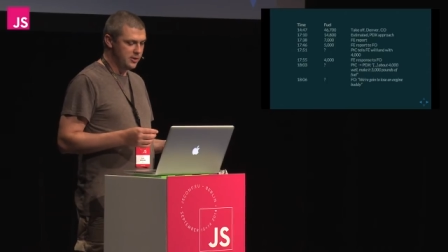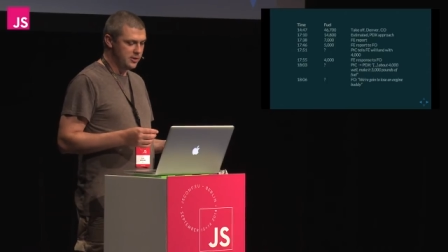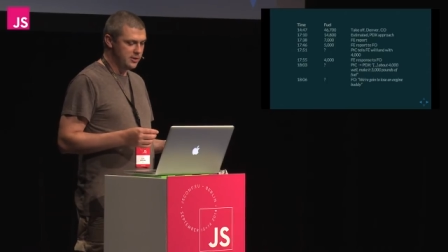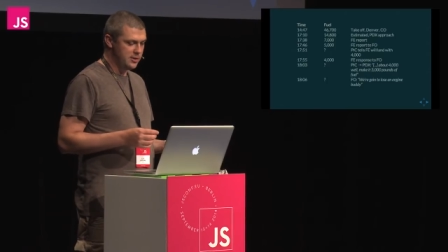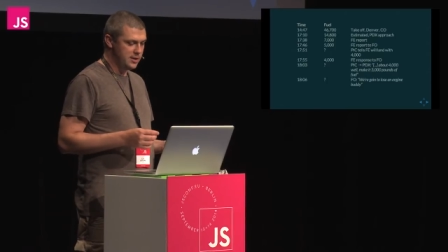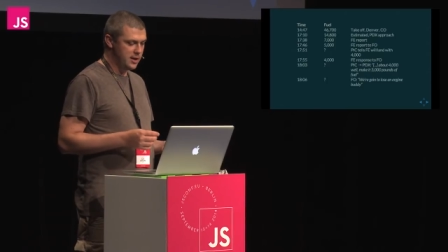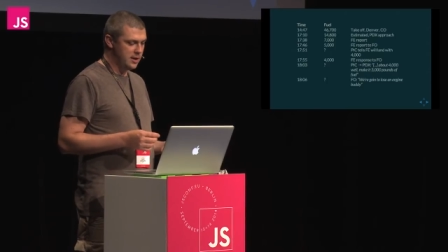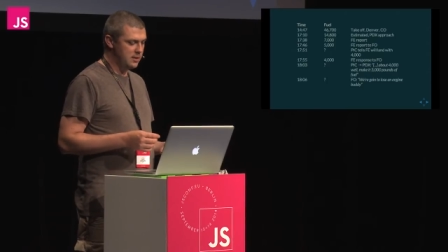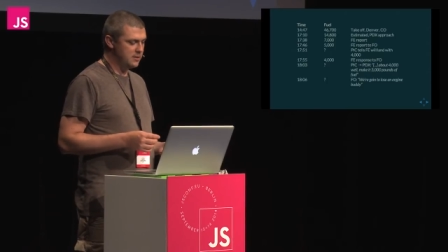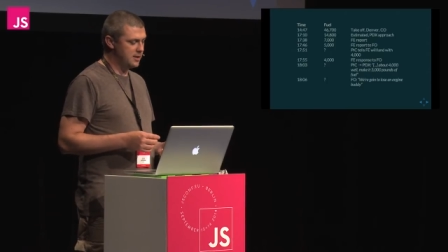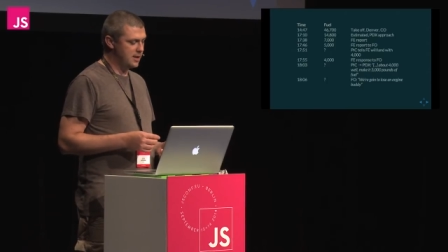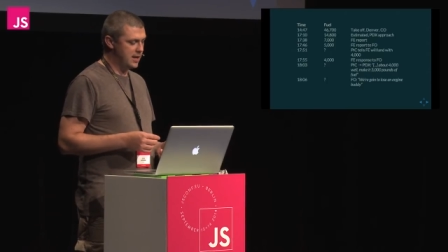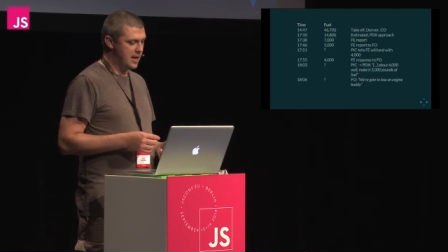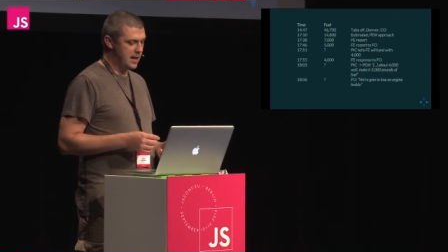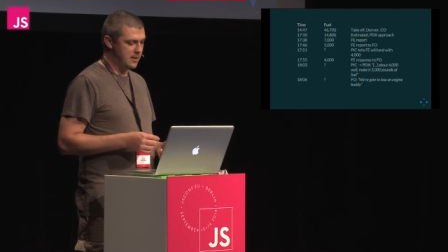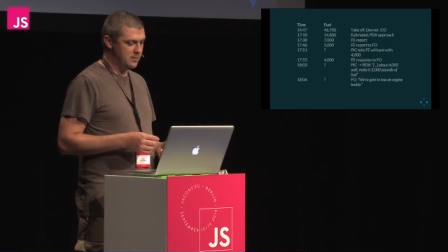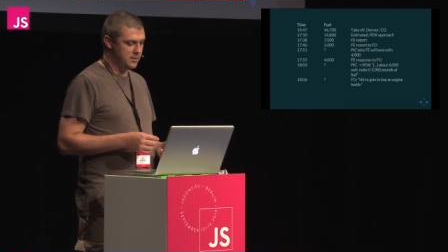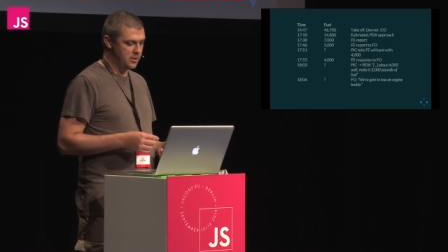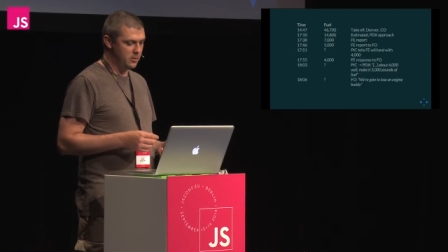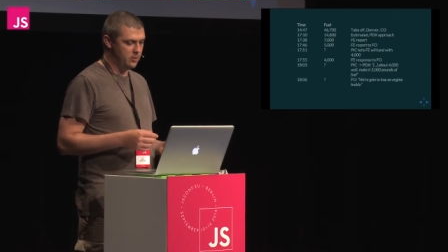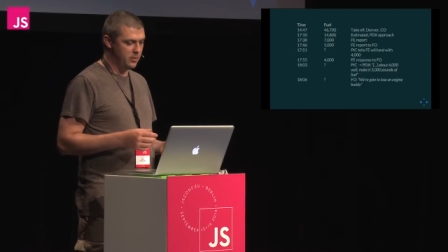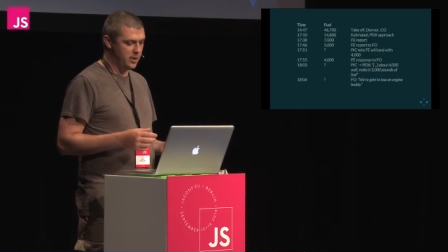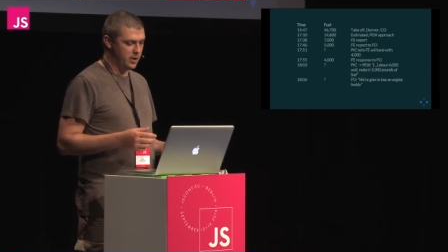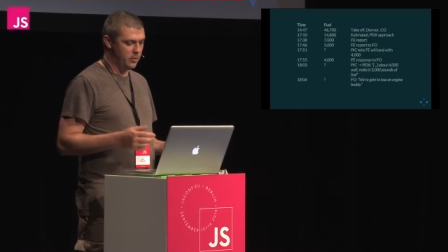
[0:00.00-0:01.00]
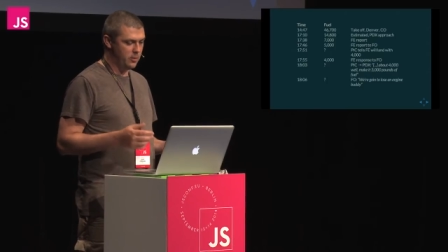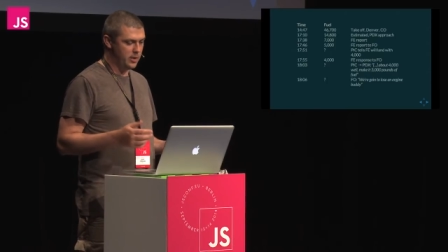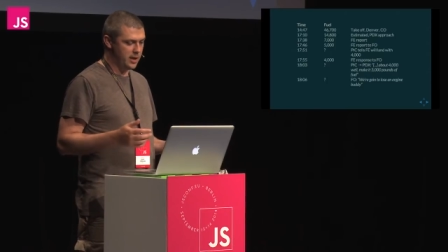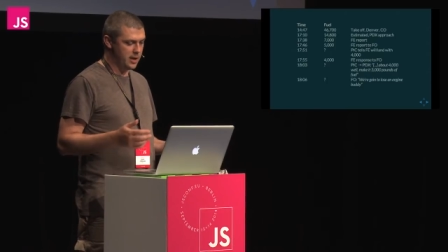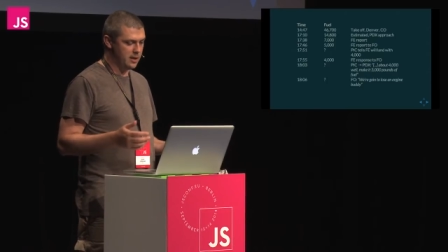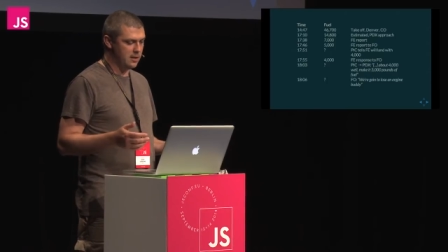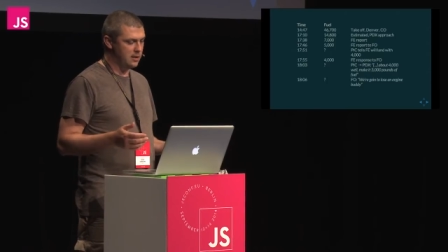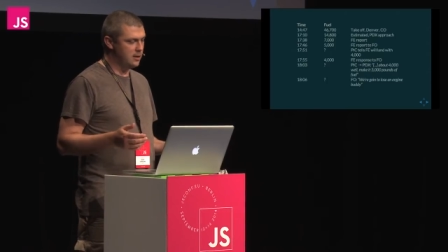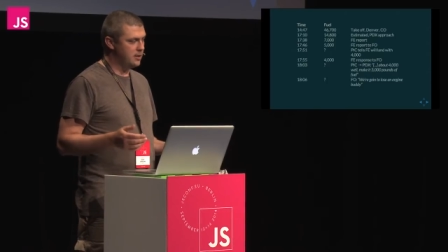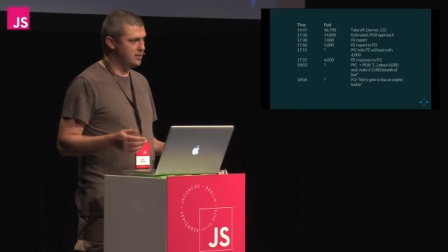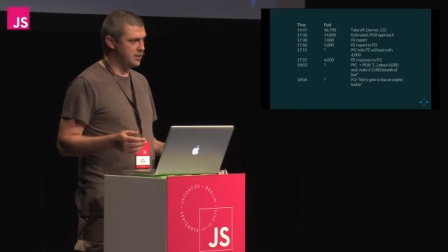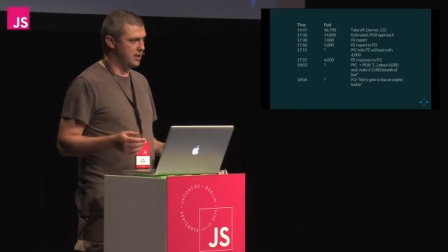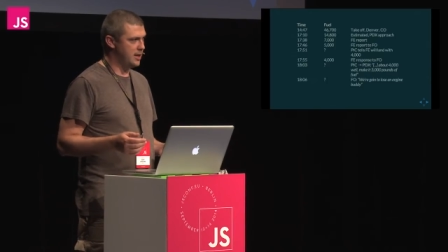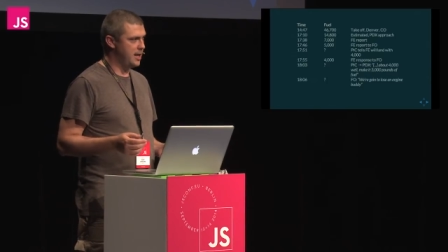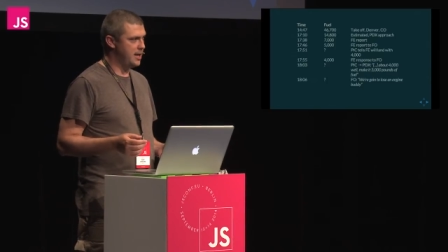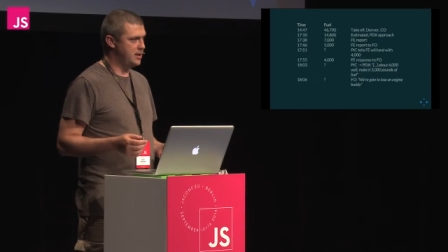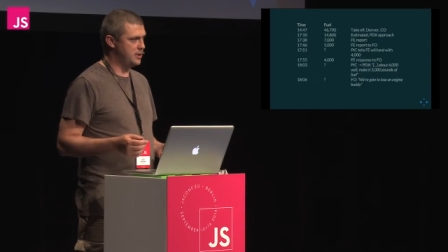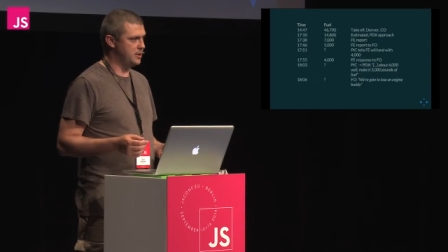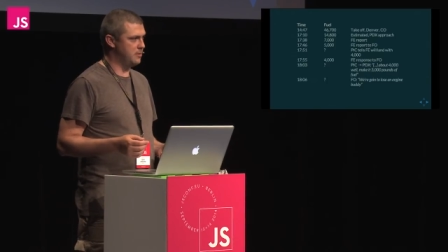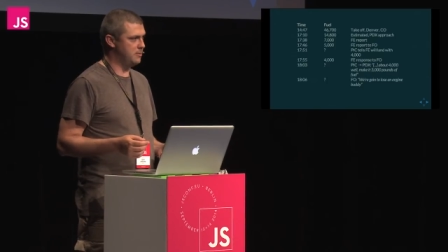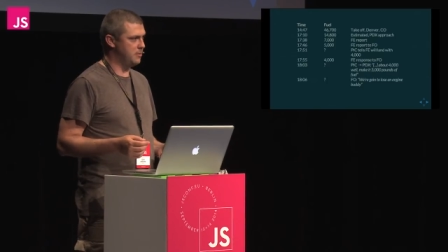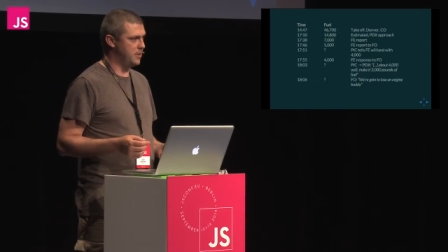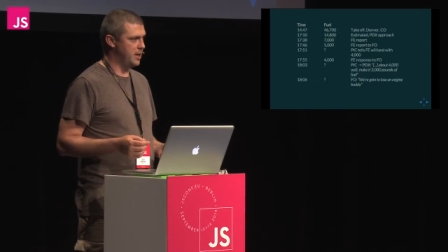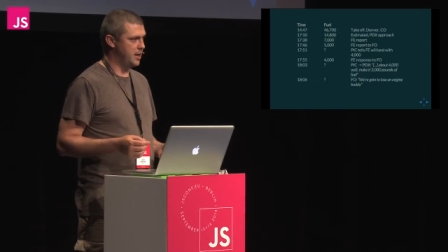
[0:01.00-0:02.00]
tells the captain, We're, we're going to lose an
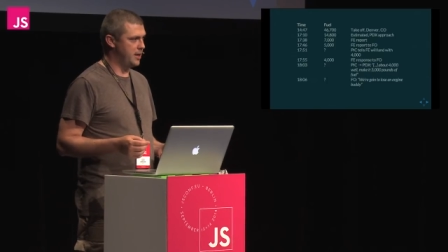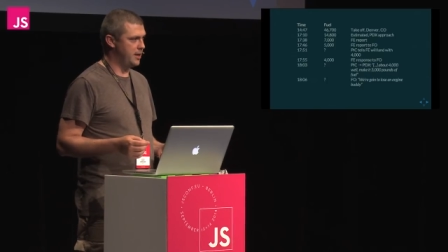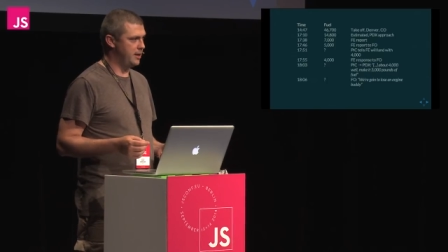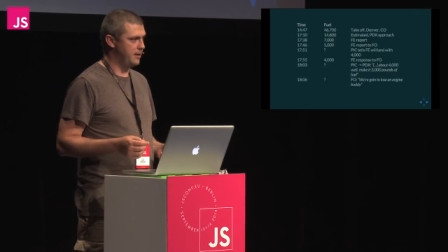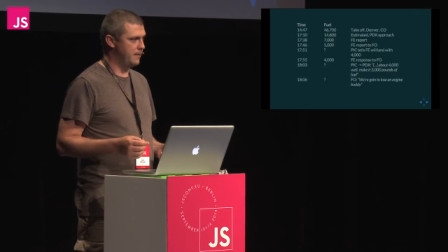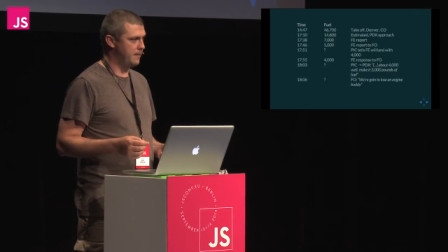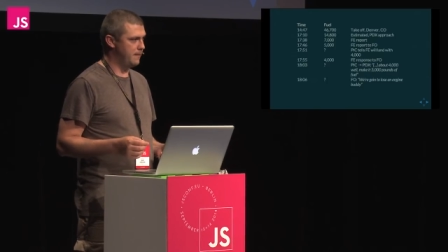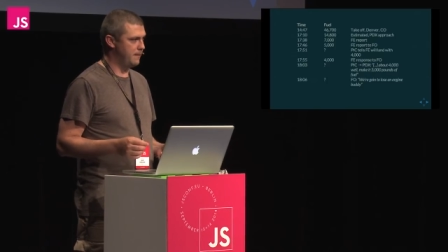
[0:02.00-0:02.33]
engine, buddy.